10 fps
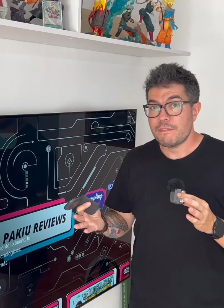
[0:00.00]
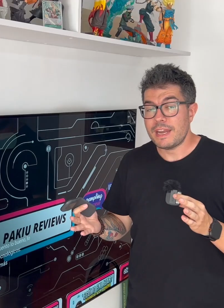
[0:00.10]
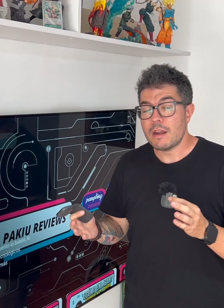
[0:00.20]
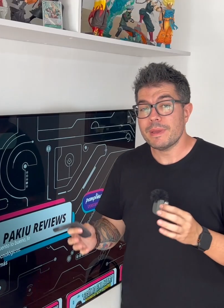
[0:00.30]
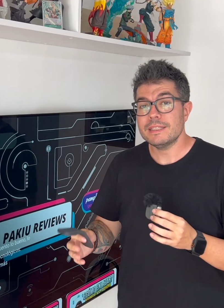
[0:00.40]

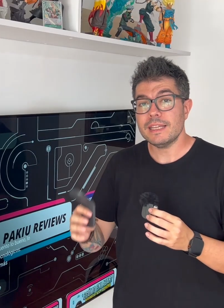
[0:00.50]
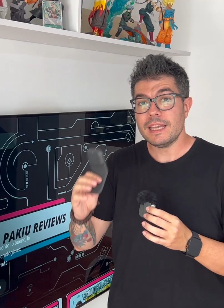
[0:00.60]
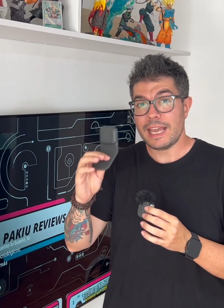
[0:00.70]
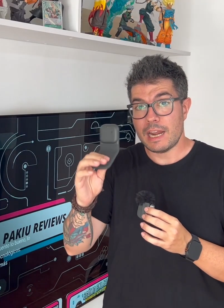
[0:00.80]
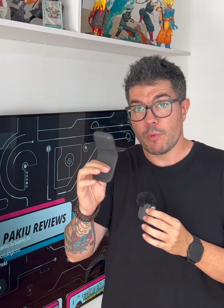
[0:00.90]

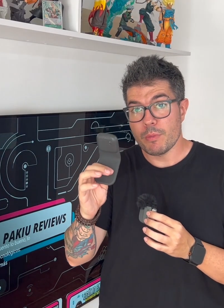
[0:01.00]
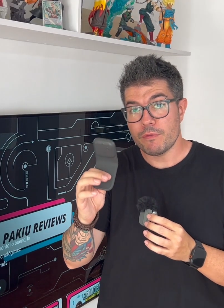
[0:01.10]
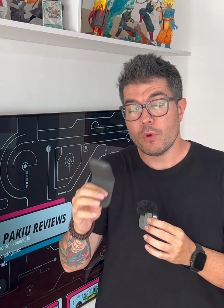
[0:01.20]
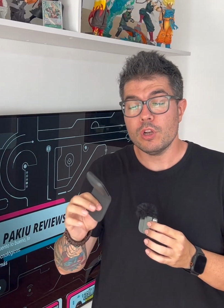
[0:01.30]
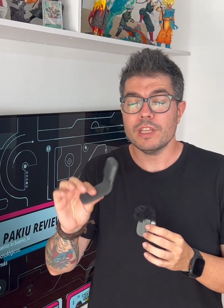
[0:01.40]
Finally, the
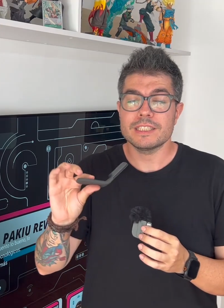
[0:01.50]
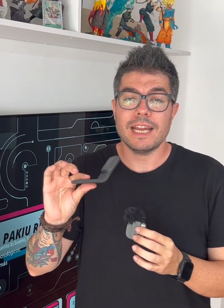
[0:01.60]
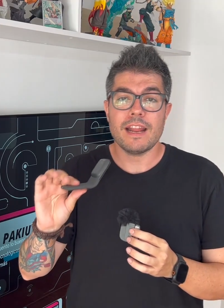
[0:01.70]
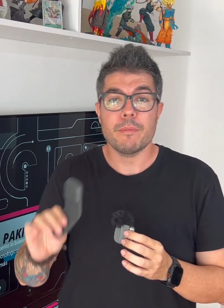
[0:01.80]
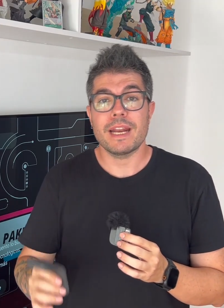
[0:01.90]
Mobi Fold
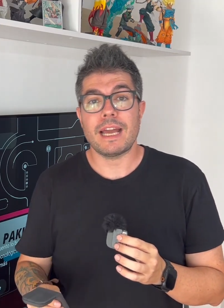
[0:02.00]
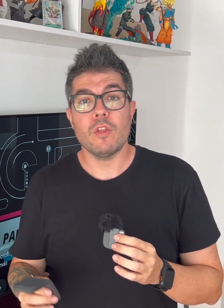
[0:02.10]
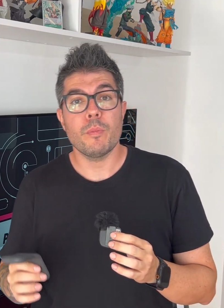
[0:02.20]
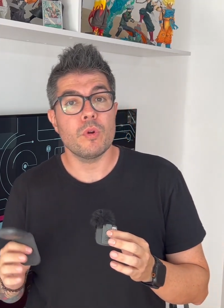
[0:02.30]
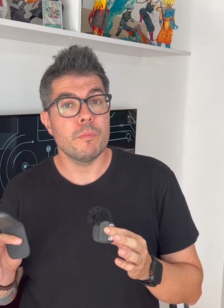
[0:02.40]
hits the
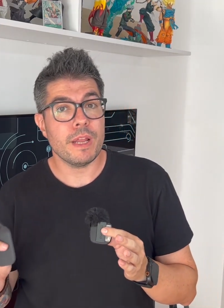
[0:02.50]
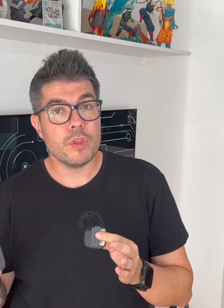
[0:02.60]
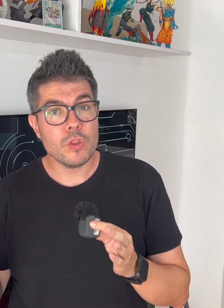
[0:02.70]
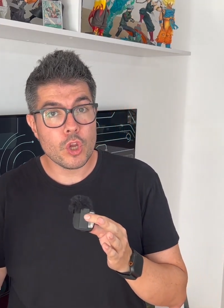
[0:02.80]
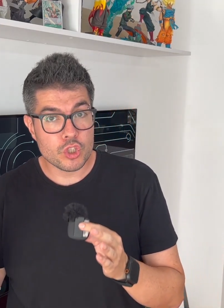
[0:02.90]
market at
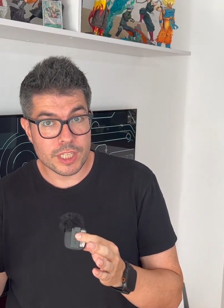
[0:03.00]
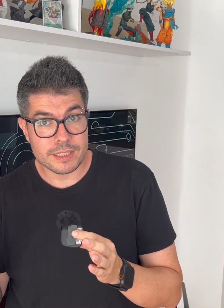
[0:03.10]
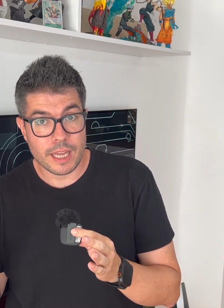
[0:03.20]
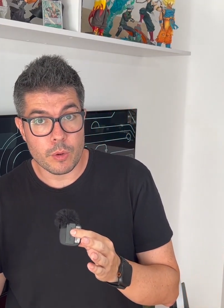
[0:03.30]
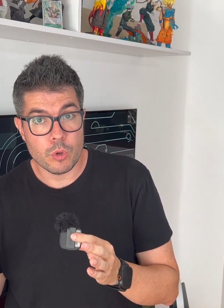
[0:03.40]

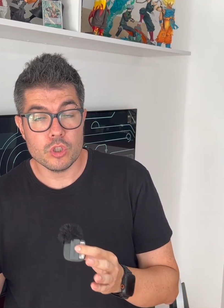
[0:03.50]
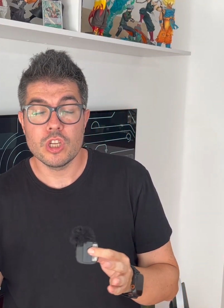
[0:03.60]
€80,